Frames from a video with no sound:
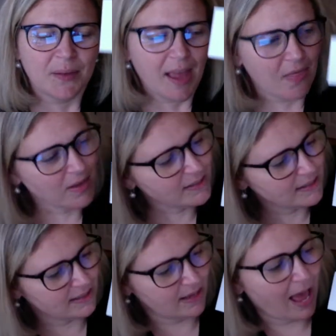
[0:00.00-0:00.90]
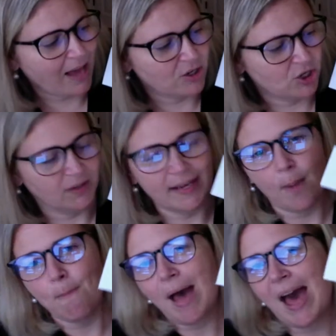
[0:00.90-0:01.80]
And this is actually a
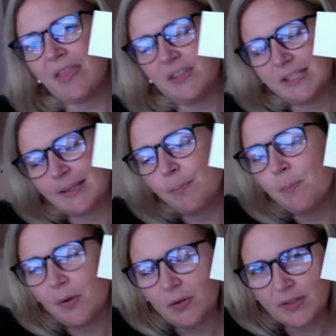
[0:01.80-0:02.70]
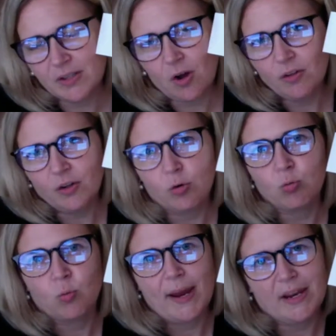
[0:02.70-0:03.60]
math symbol. It's called
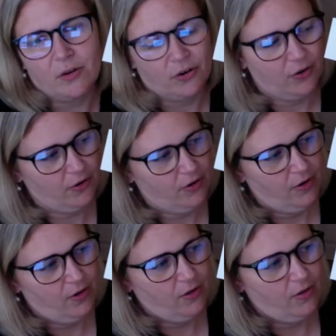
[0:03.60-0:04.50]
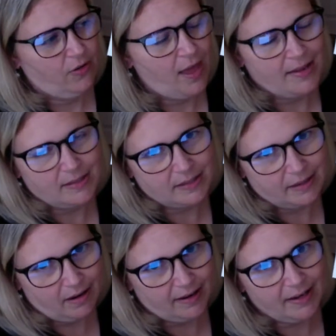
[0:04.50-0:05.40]
a greater than
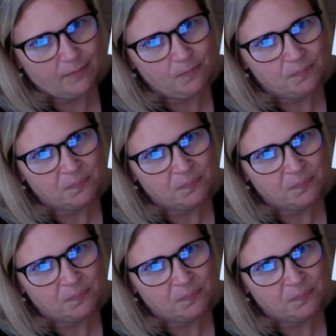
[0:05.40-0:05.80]
sign.